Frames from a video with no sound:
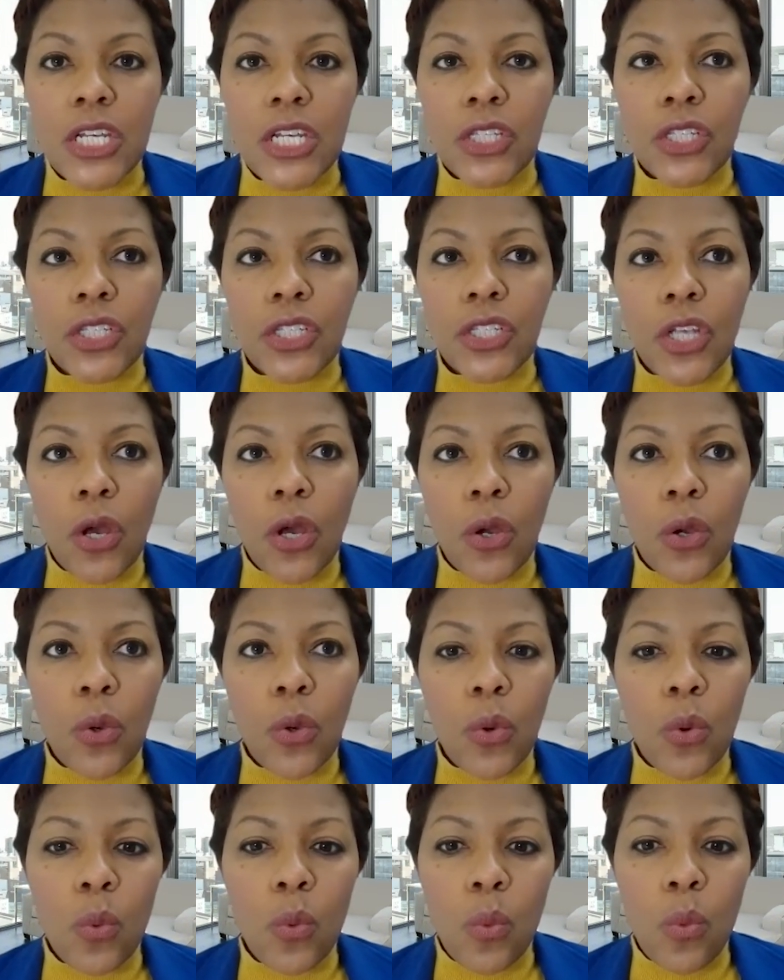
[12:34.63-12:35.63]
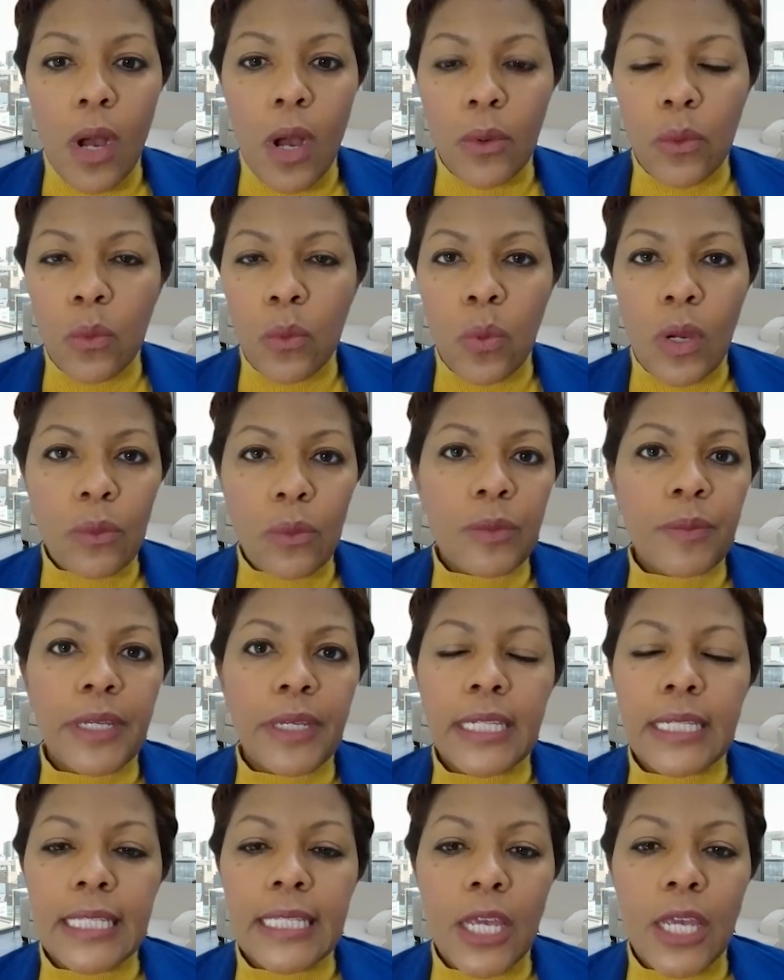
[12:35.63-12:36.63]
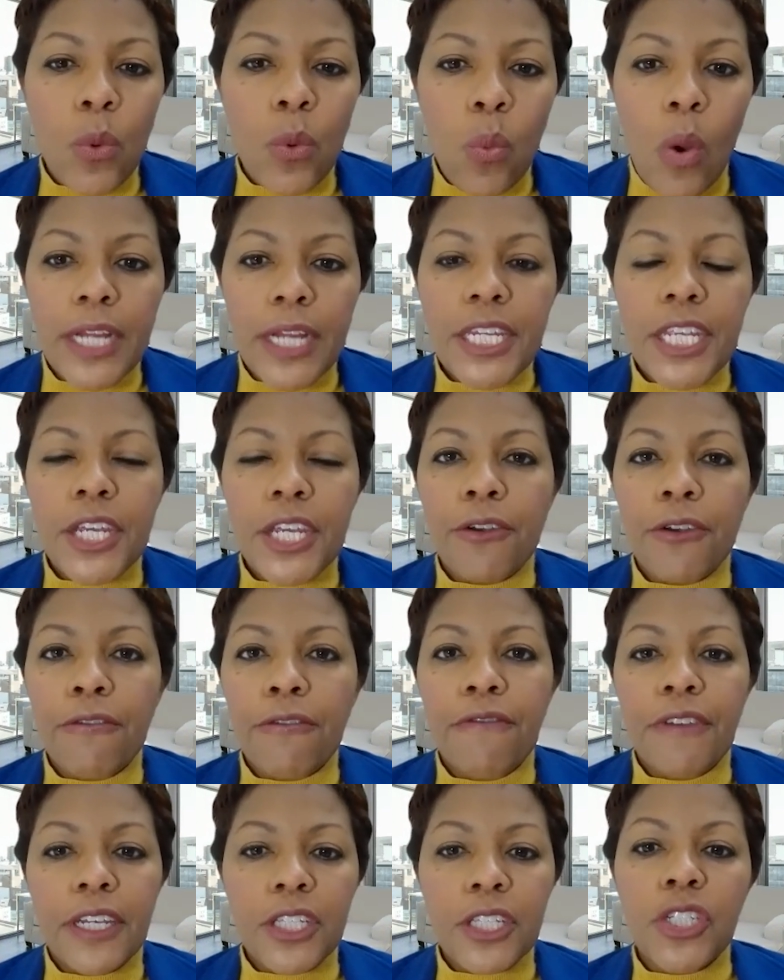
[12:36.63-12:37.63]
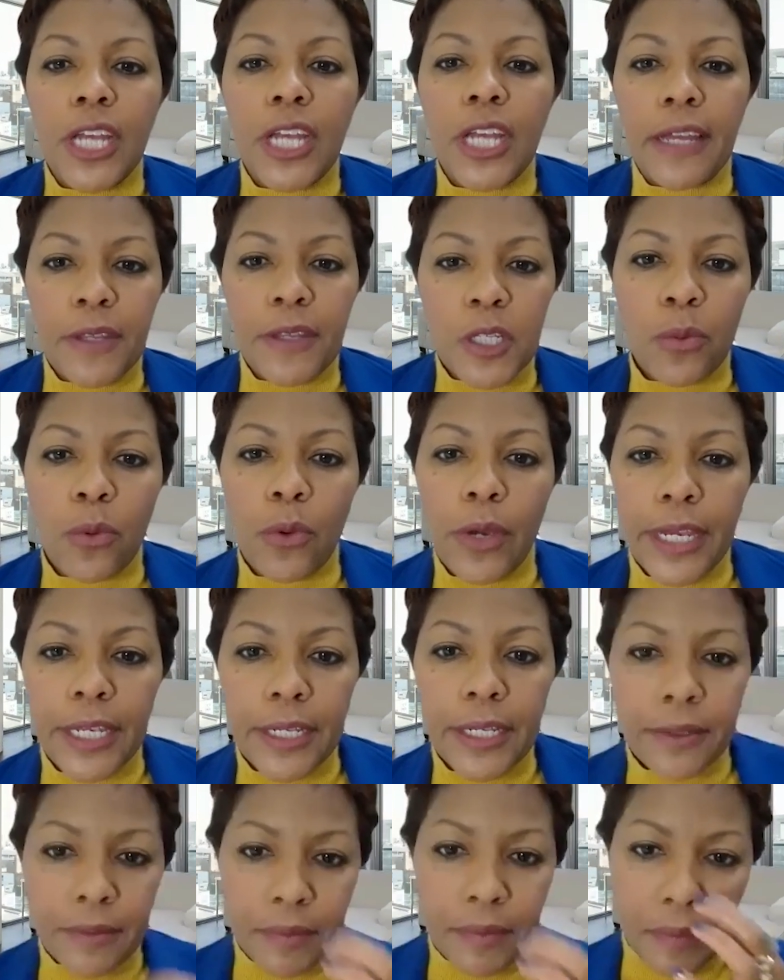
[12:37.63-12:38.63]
So what would be, let's say, a 1 year fixed at this point?